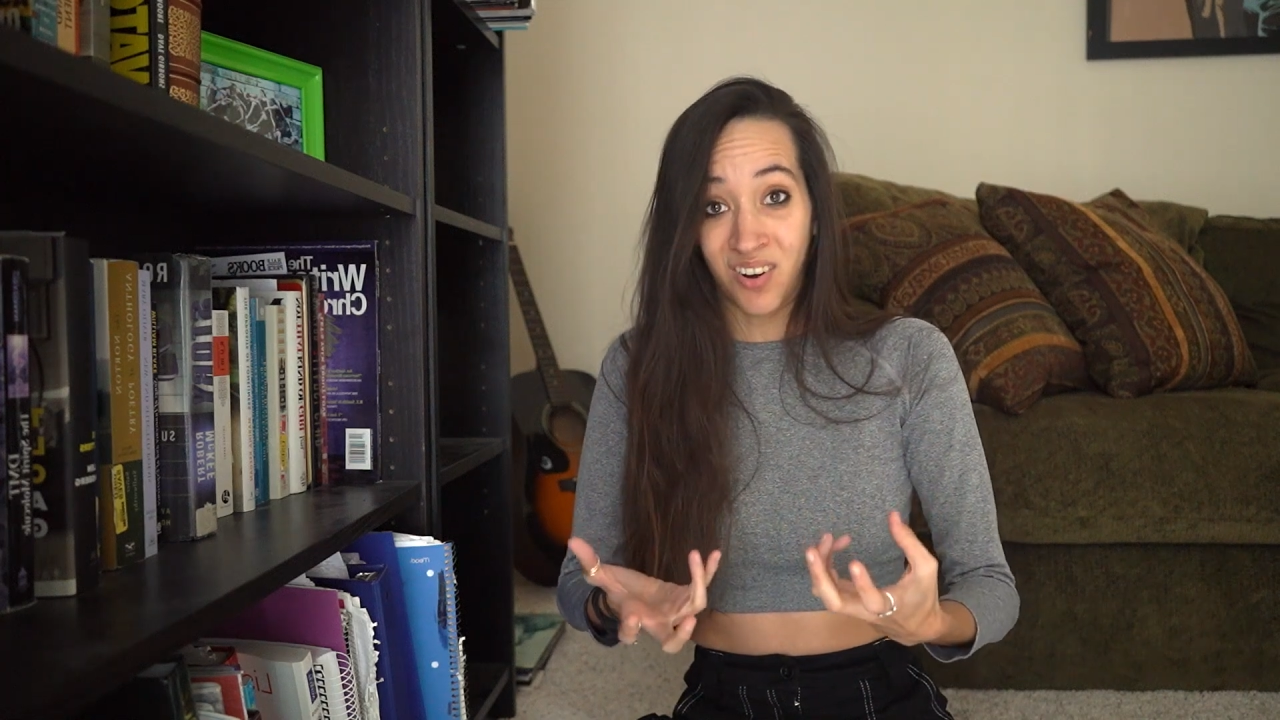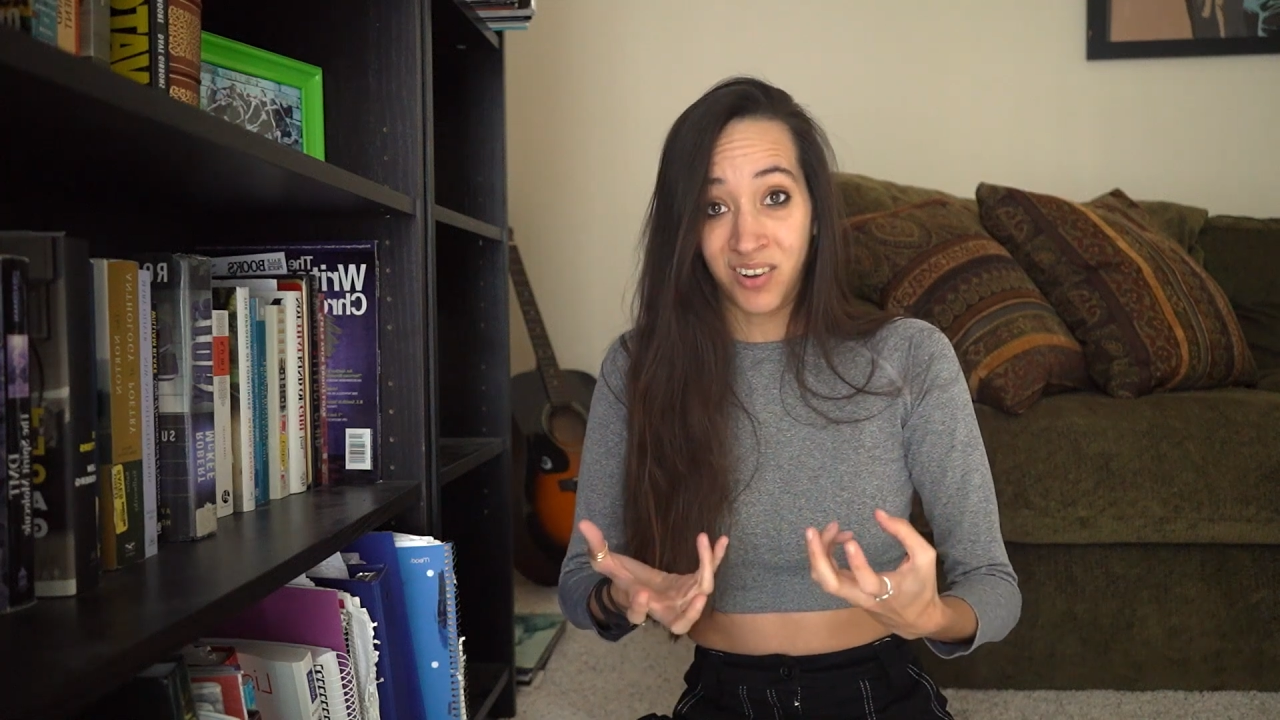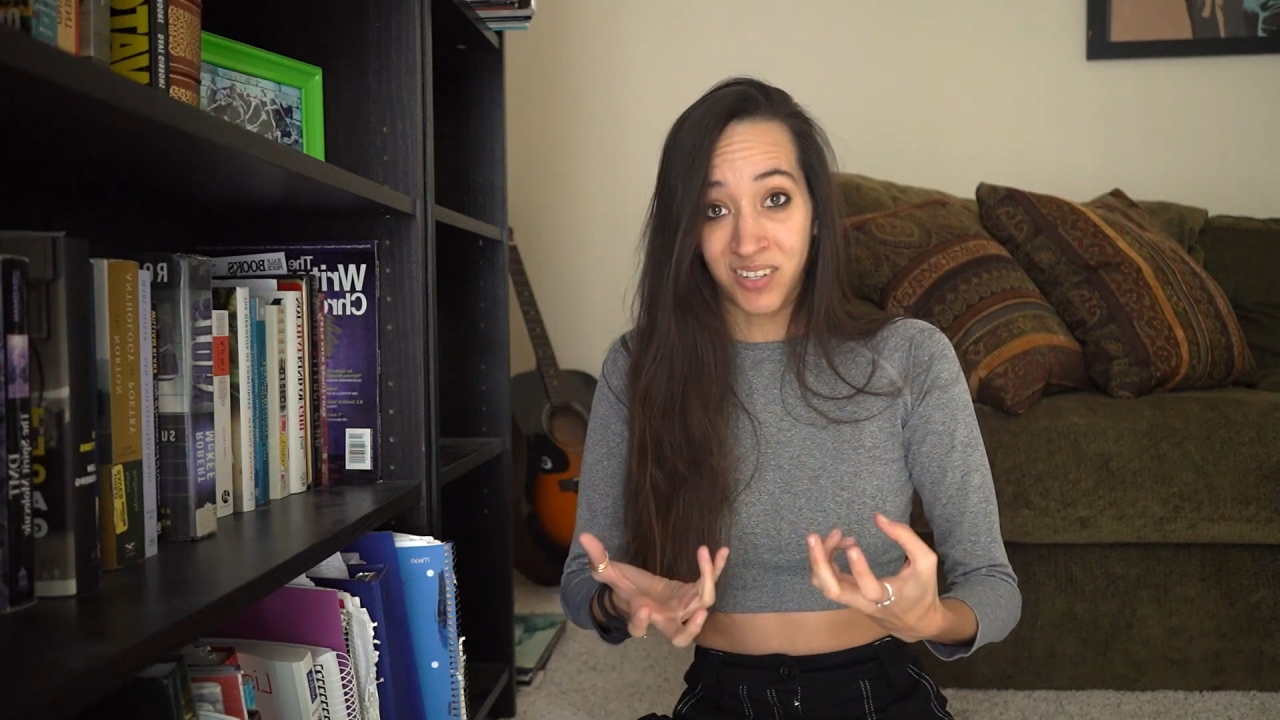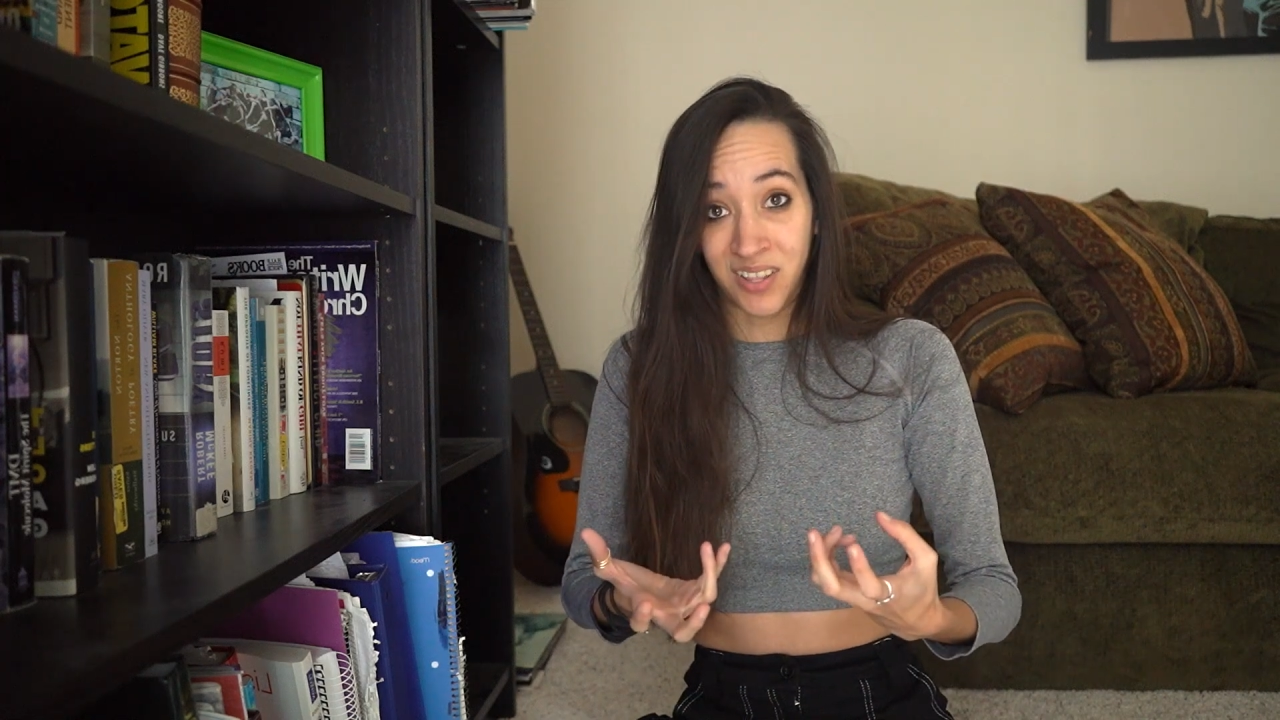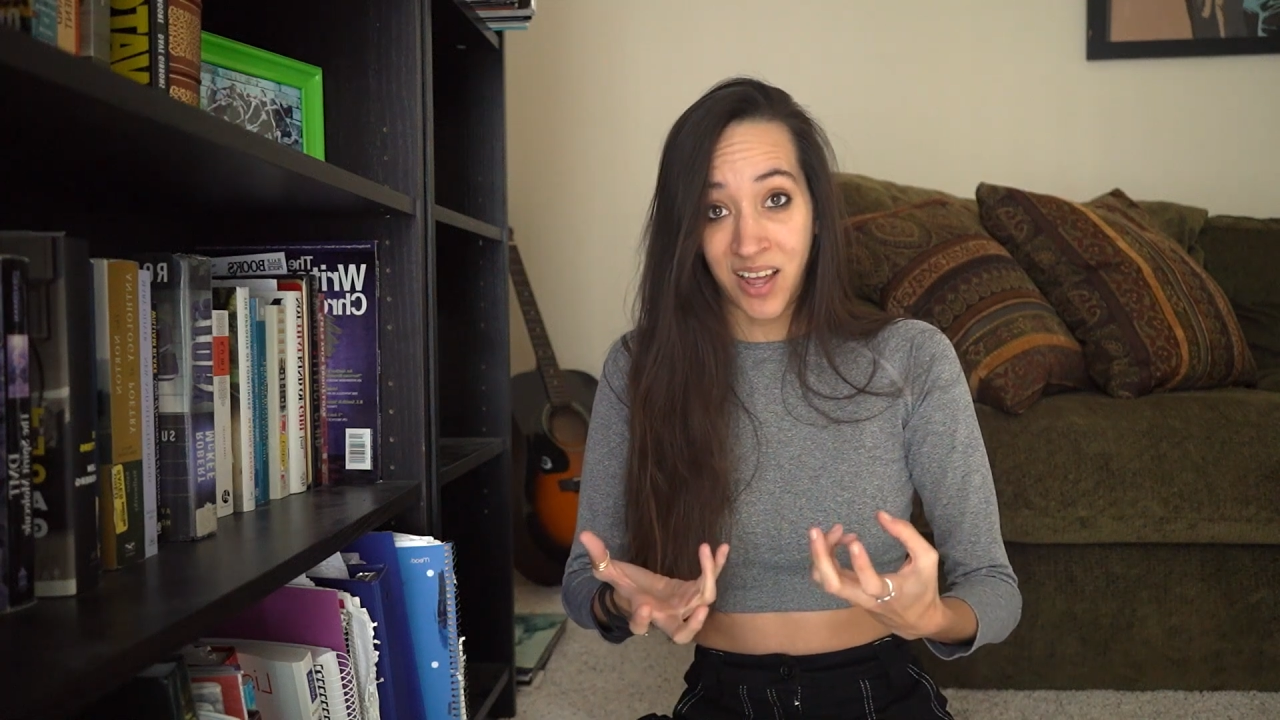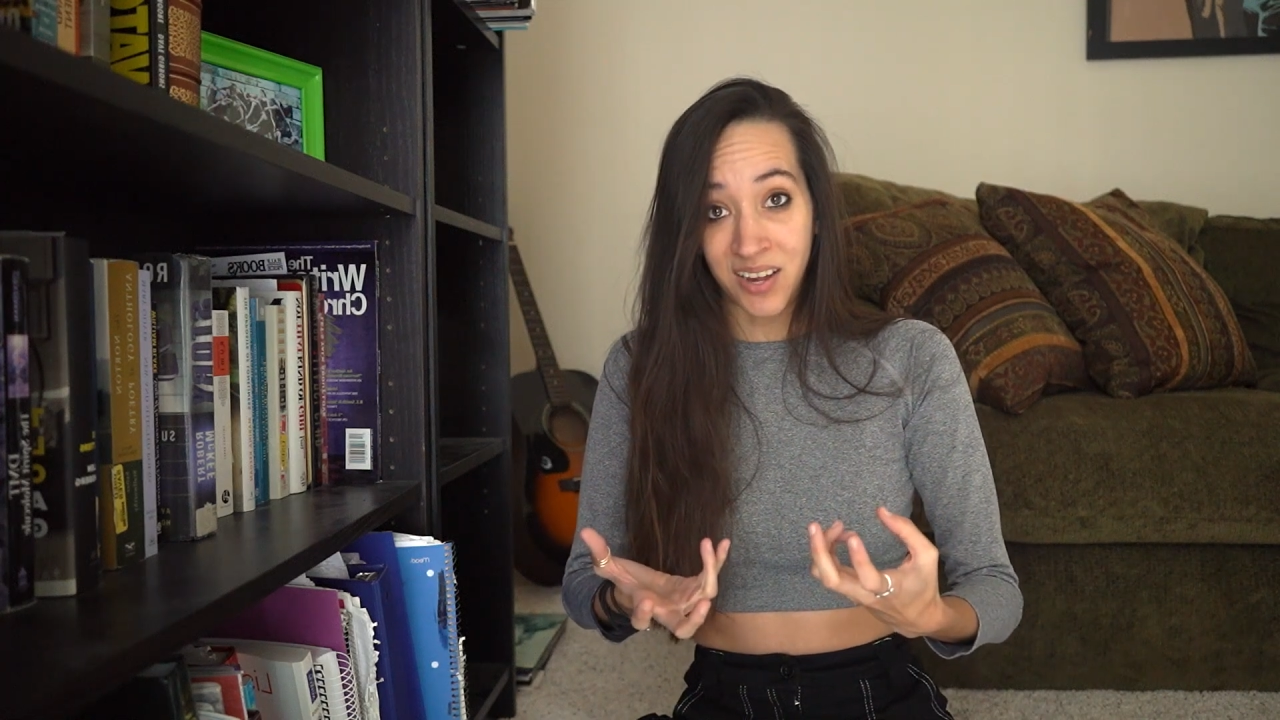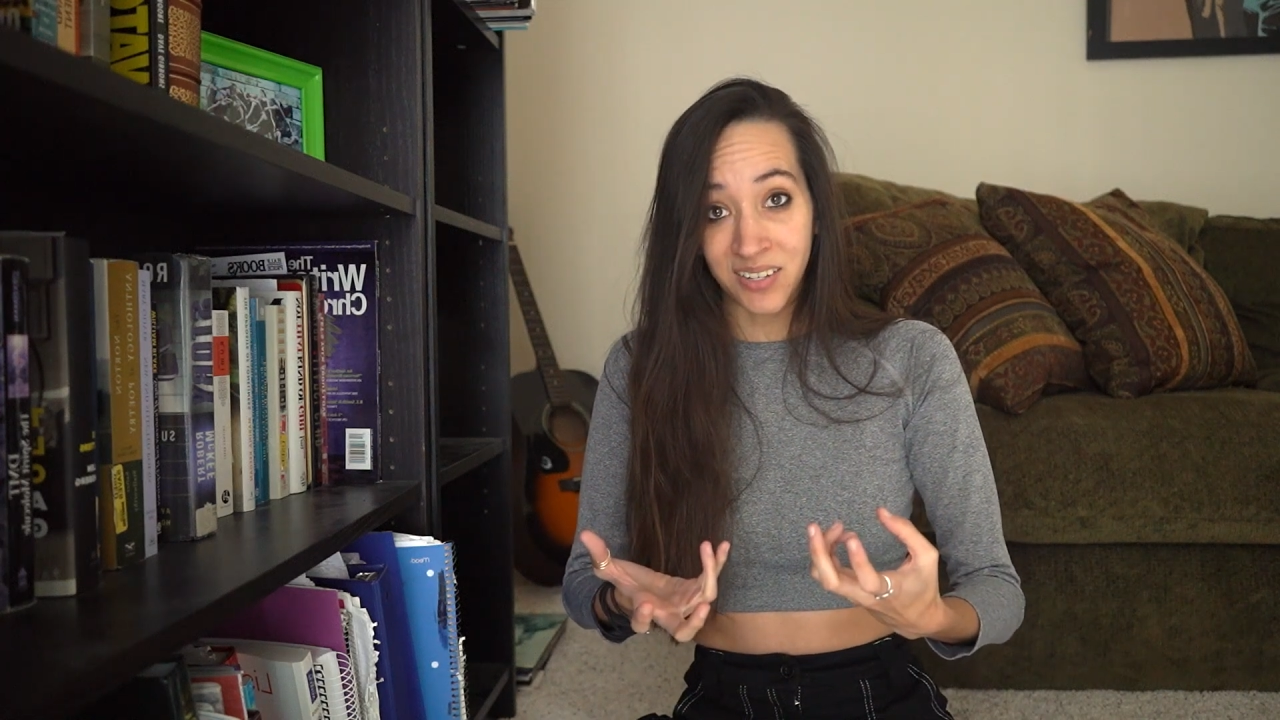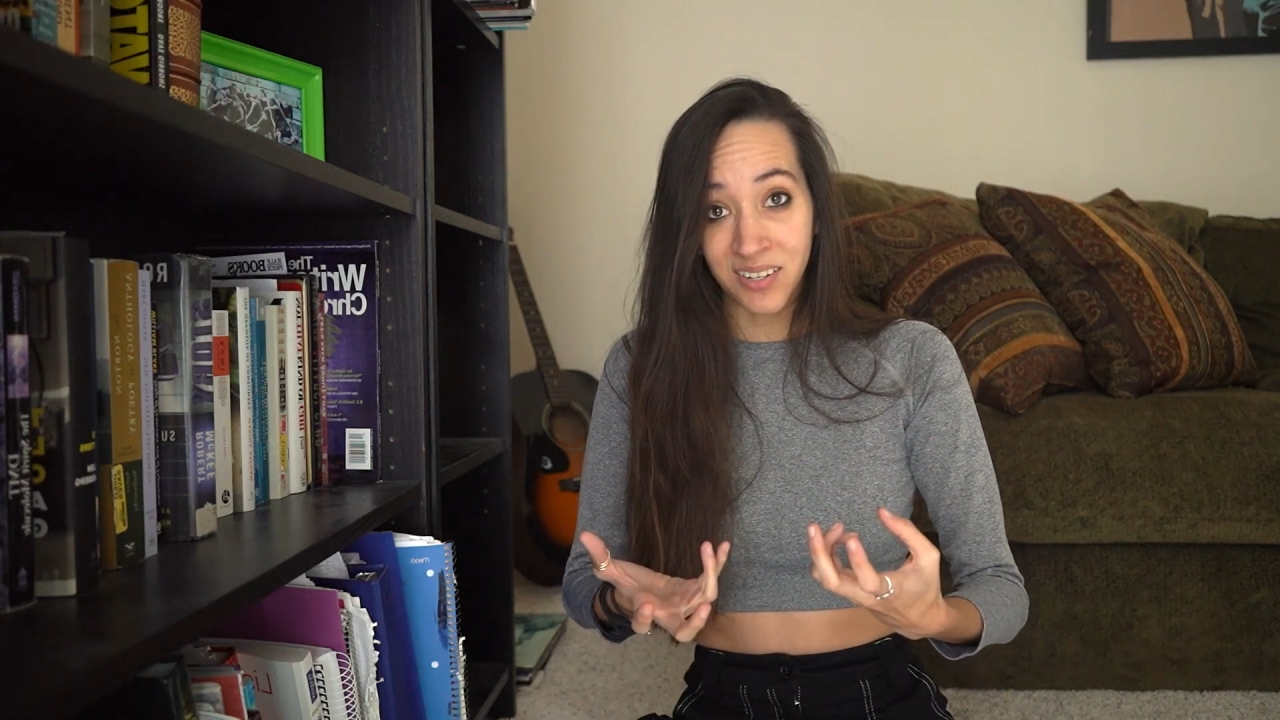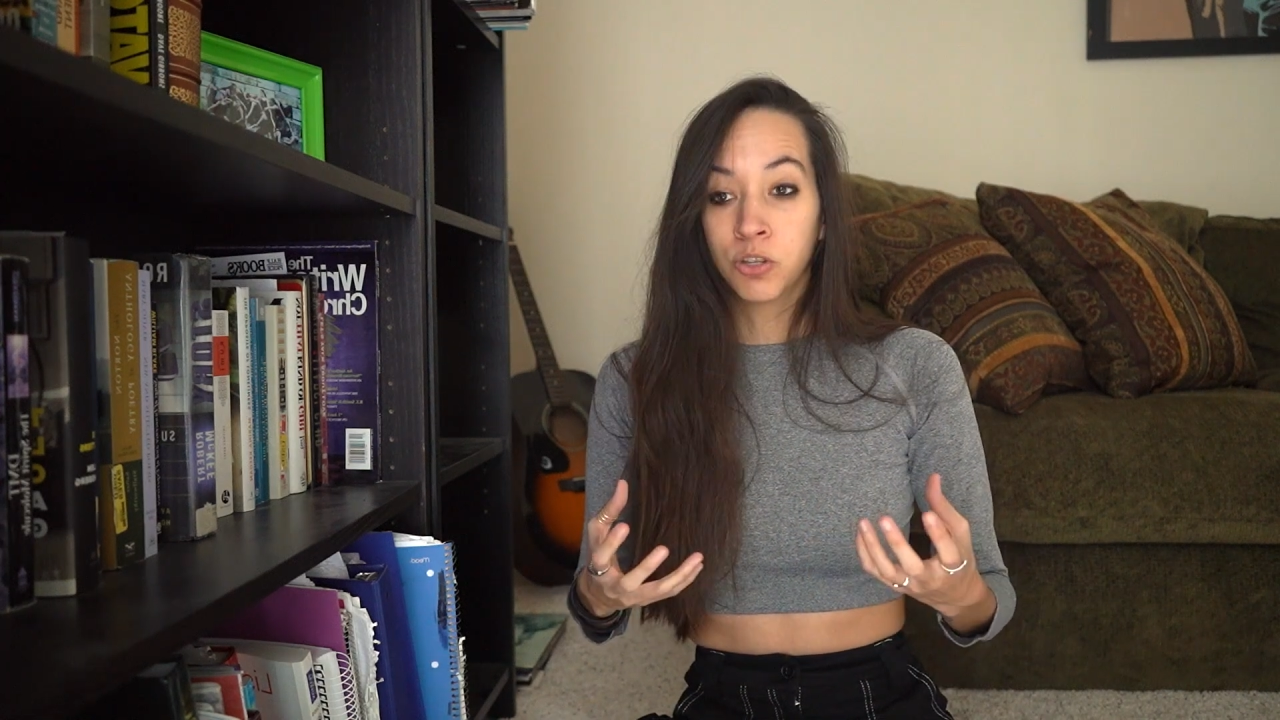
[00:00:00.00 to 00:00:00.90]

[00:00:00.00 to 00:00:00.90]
onto that.